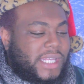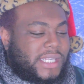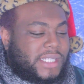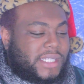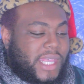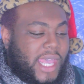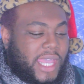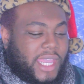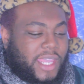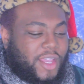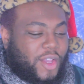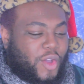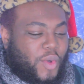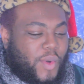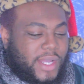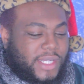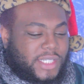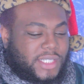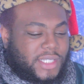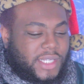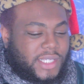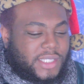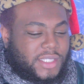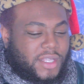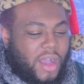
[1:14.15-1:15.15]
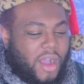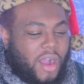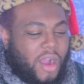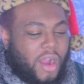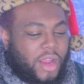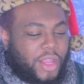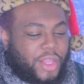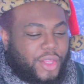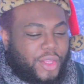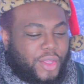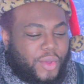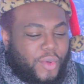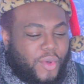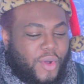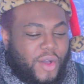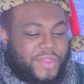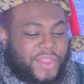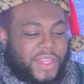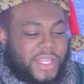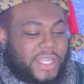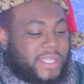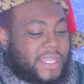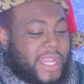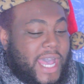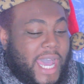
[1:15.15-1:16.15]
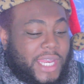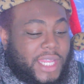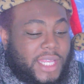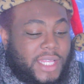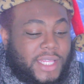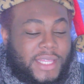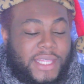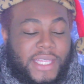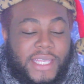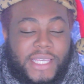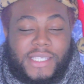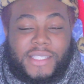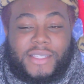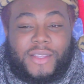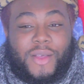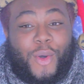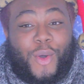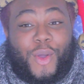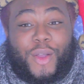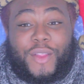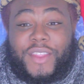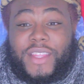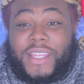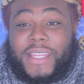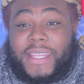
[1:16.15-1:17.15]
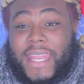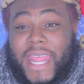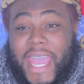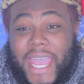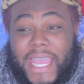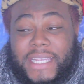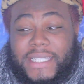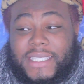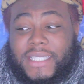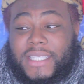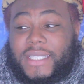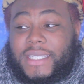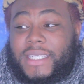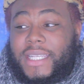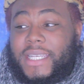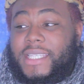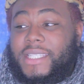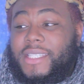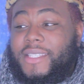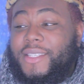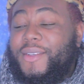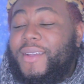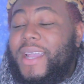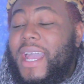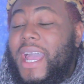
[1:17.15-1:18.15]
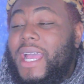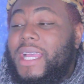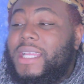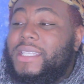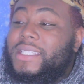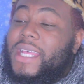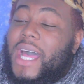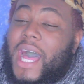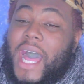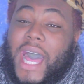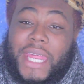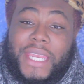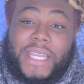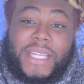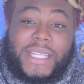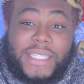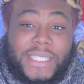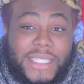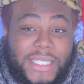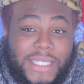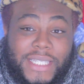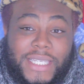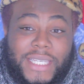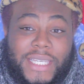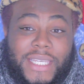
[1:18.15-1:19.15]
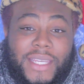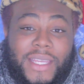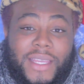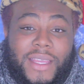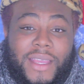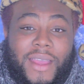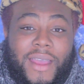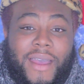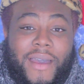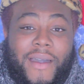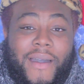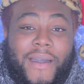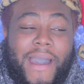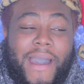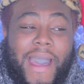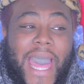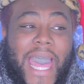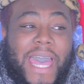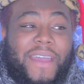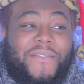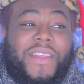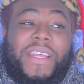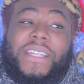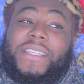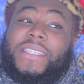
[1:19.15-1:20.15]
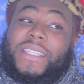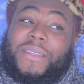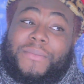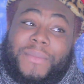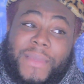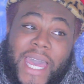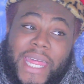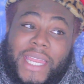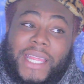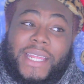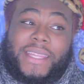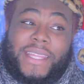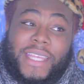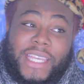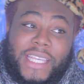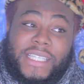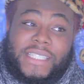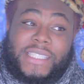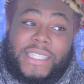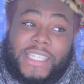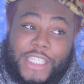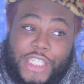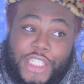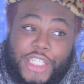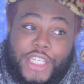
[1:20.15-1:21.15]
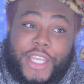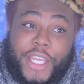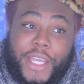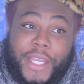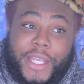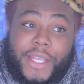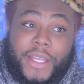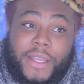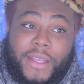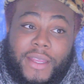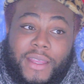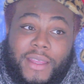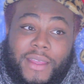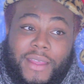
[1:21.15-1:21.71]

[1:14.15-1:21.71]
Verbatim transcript: Second question is, are you on the naughty list or the nice list? You guys, honestly, I've done some naughty things this year.